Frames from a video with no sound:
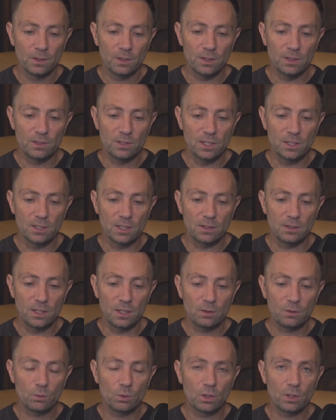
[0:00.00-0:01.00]
and said that
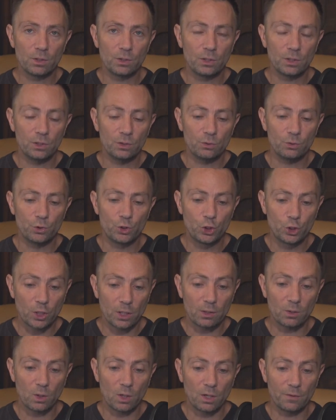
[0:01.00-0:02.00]
they were going to
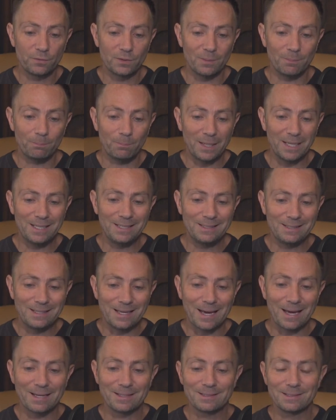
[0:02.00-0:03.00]
shut off the main
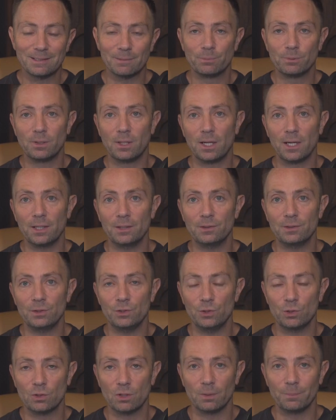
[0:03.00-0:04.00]
gas supply
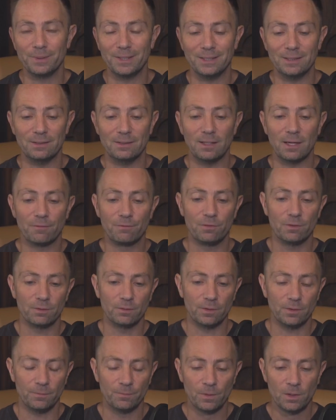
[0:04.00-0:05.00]
to Europe
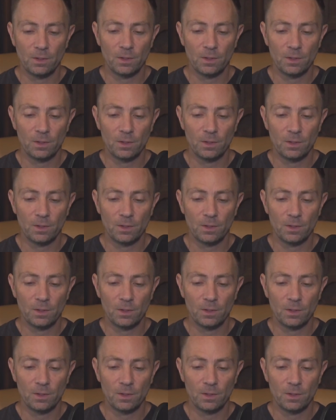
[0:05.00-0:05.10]
indefinitely.